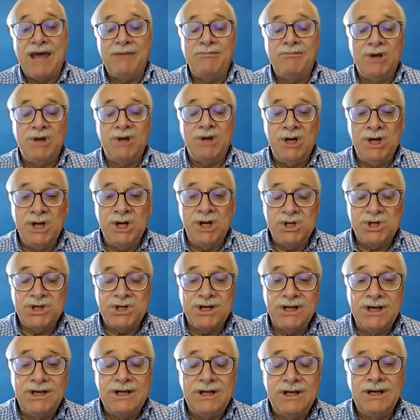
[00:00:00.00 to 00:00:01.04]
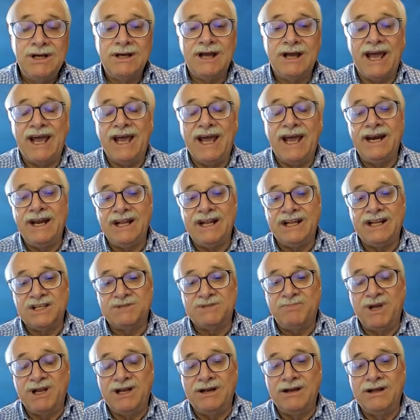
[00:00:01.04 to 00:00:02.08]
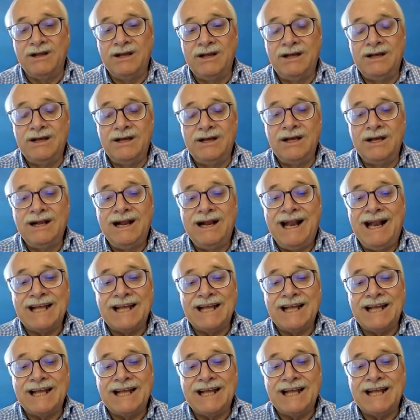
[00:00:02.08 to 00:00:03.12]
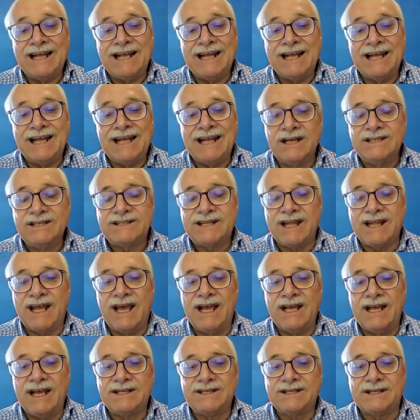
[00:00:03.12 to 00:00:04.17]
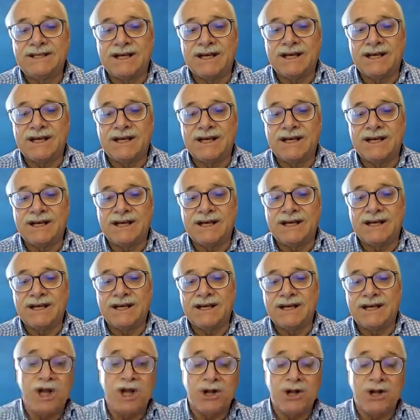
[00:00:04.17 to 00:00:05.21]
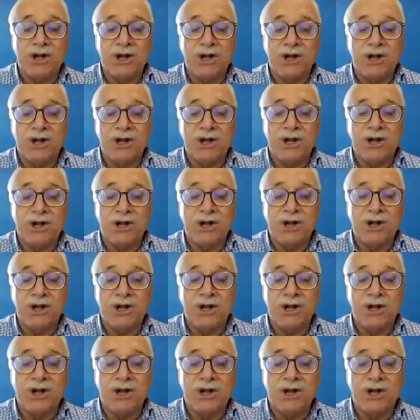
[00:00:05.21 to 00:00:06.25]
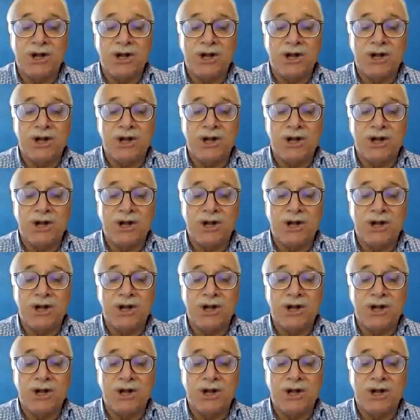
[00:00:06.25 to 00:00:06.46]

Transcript: of ammunition and it has been classified or categorized as um, rounds and shells